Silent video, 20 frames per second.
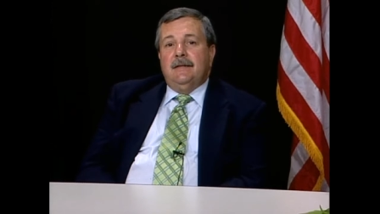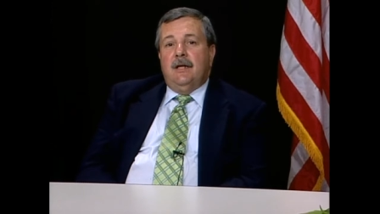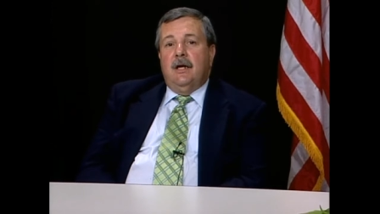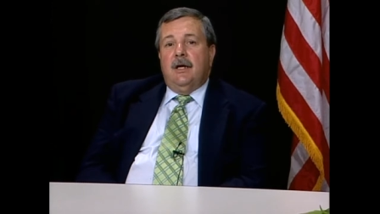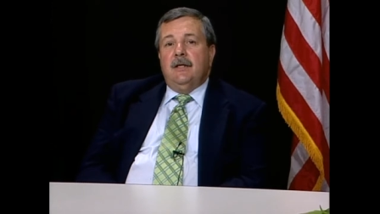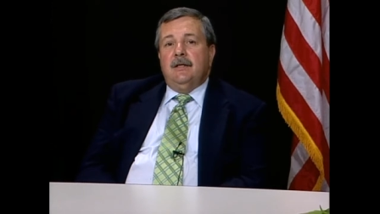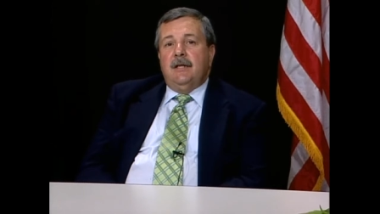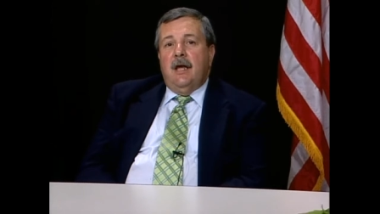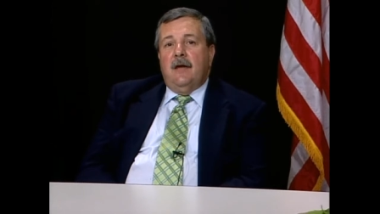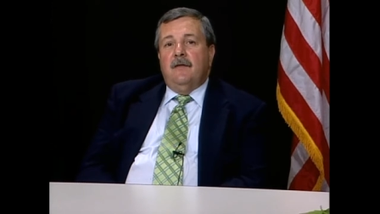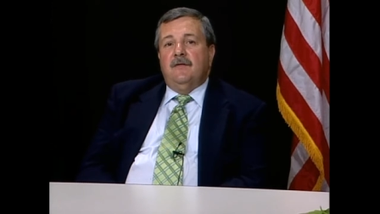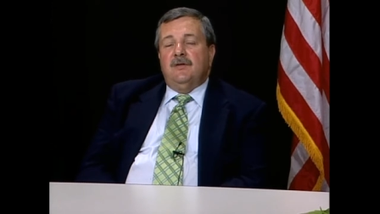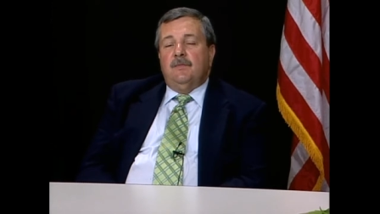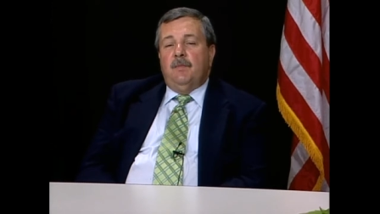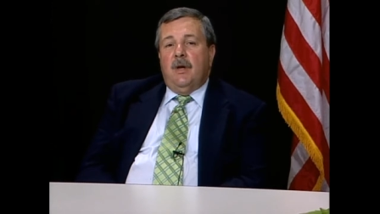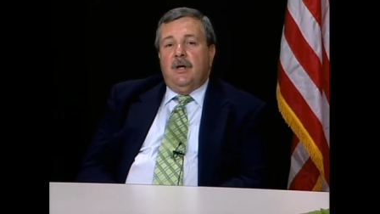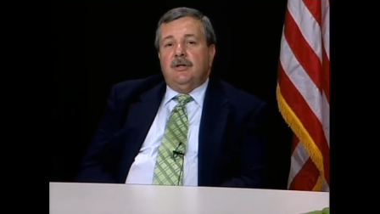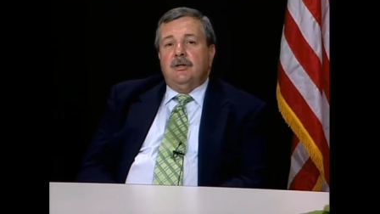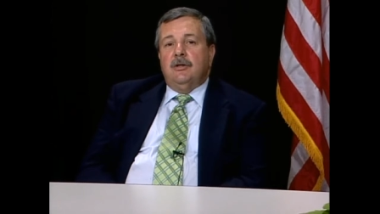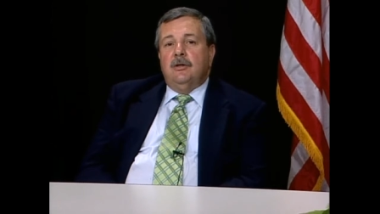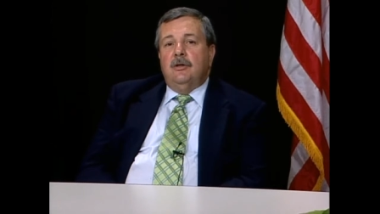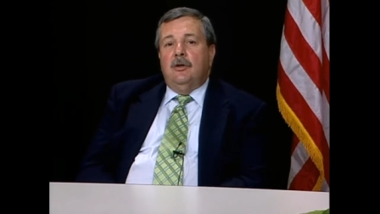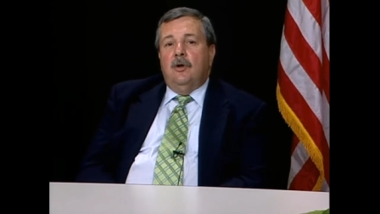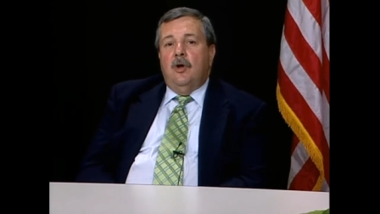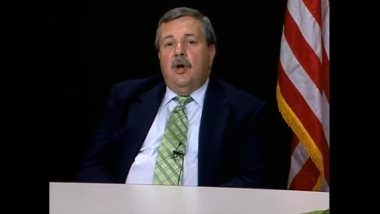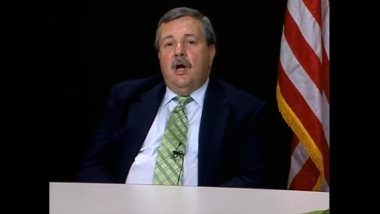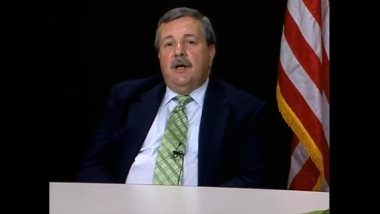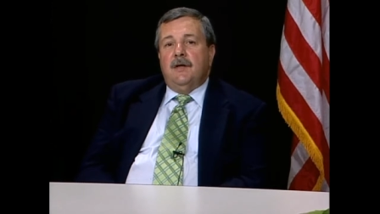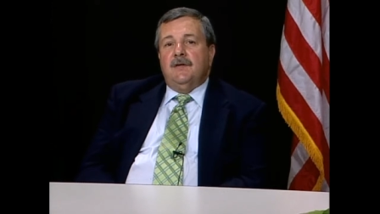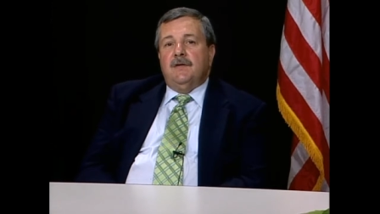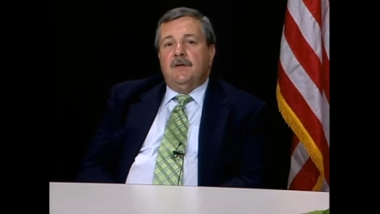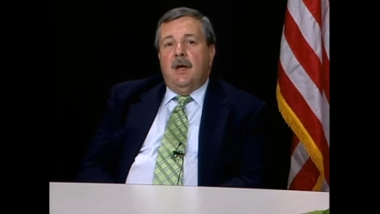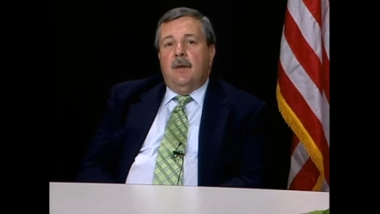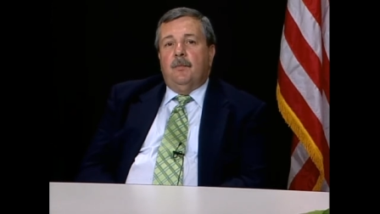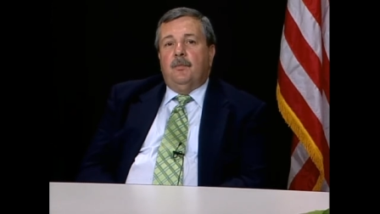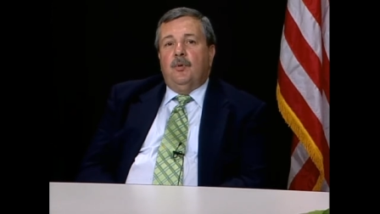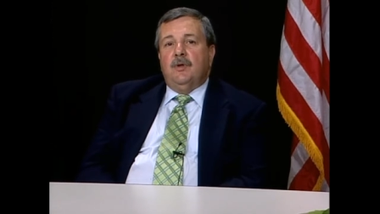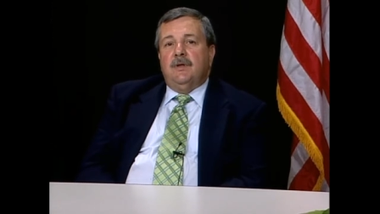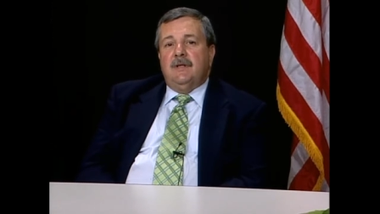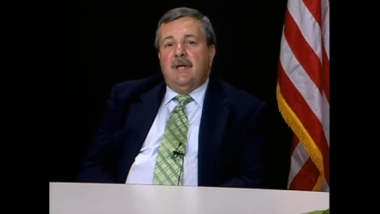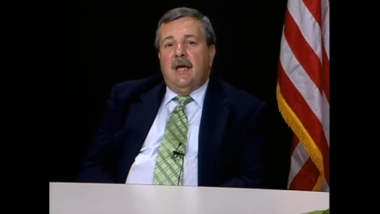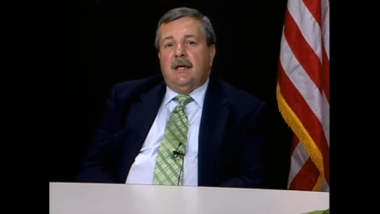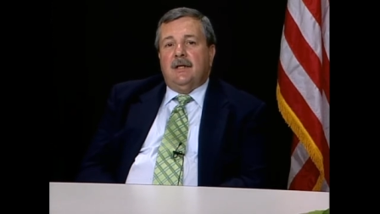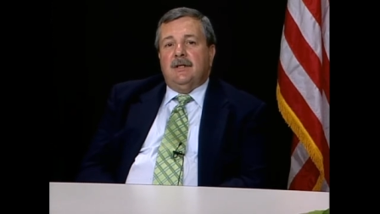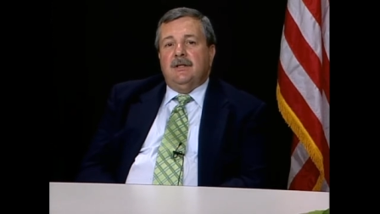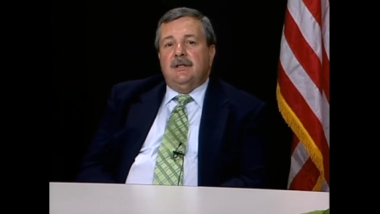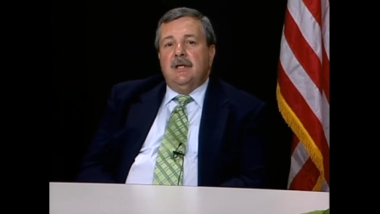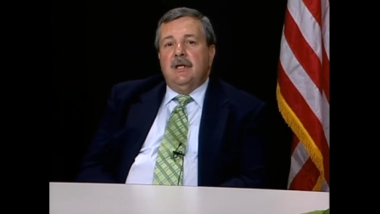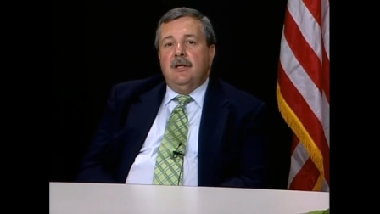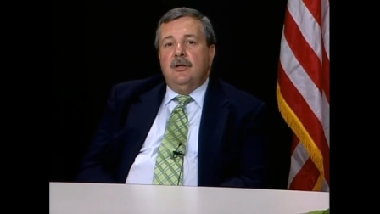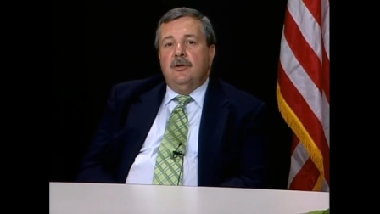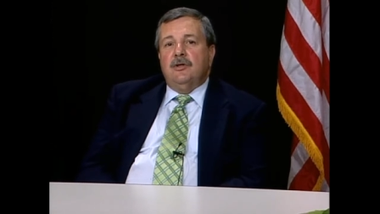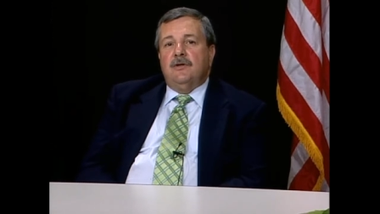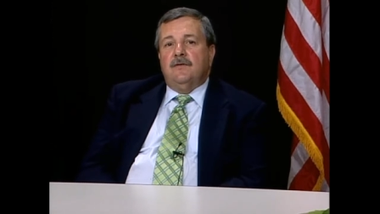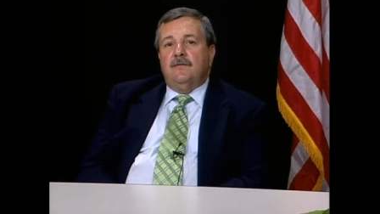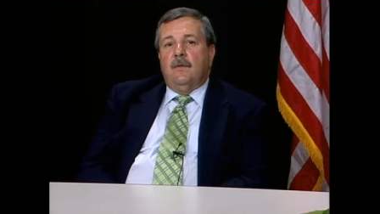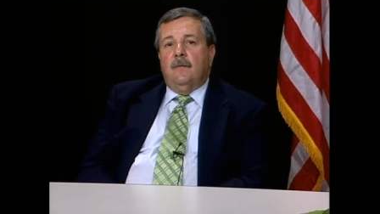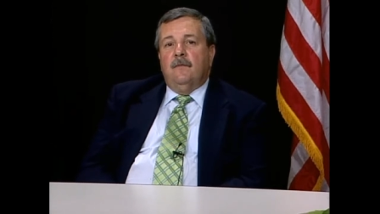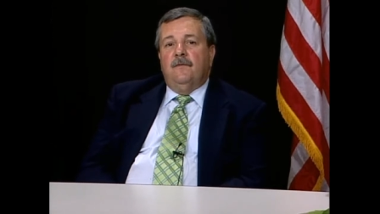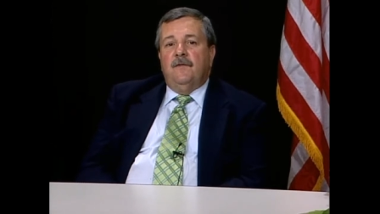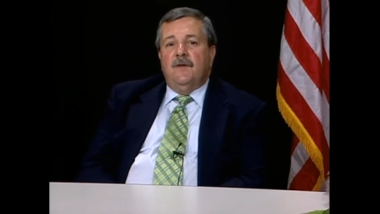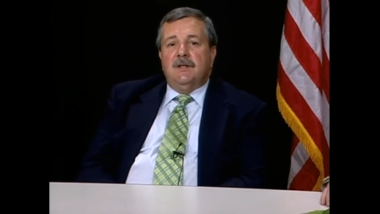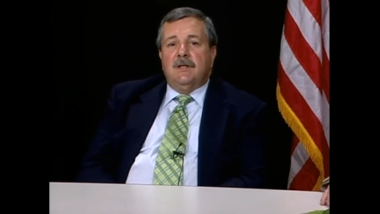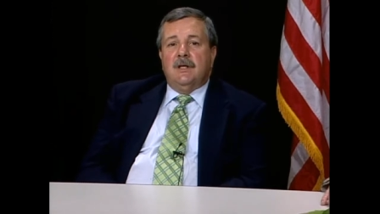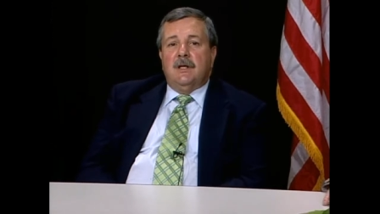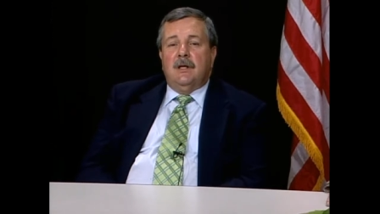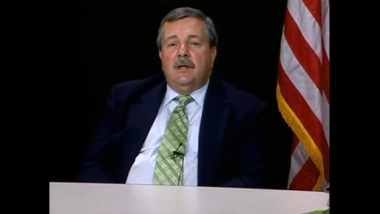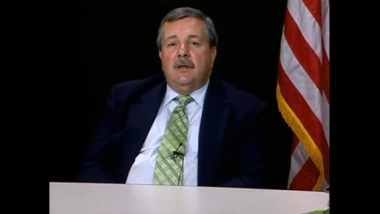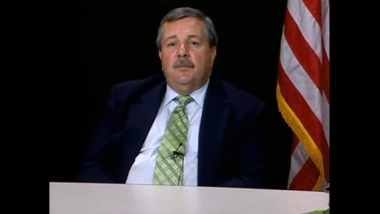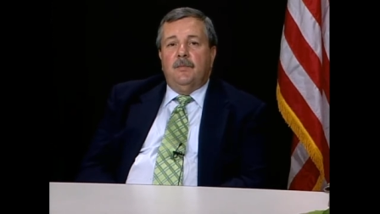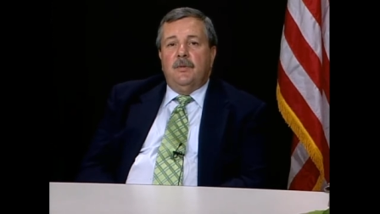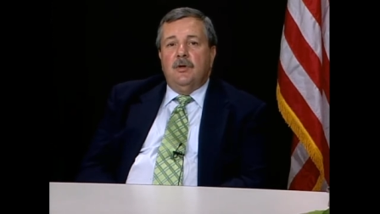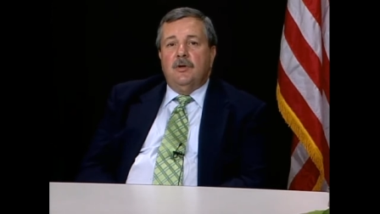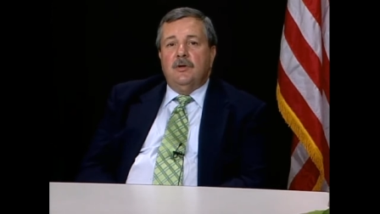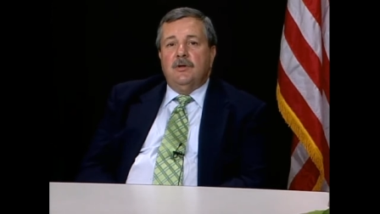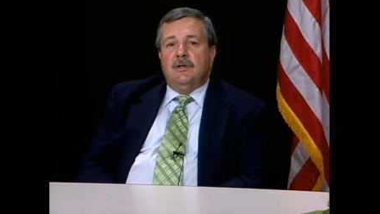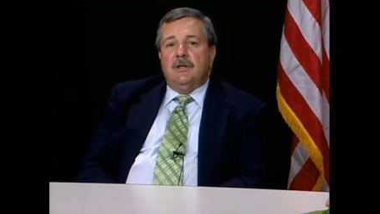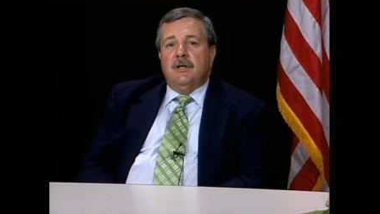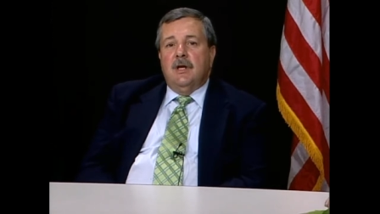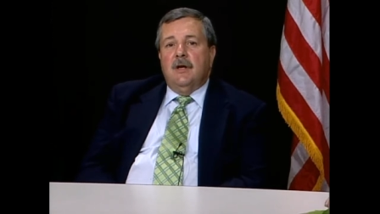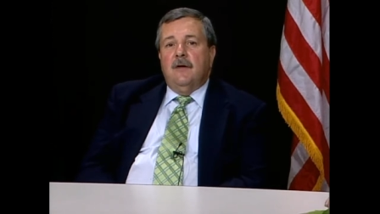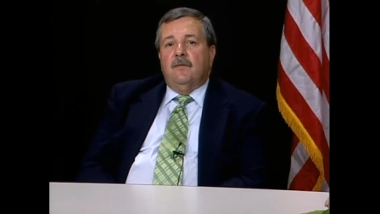does have special laws that protect seniors from physical abuse,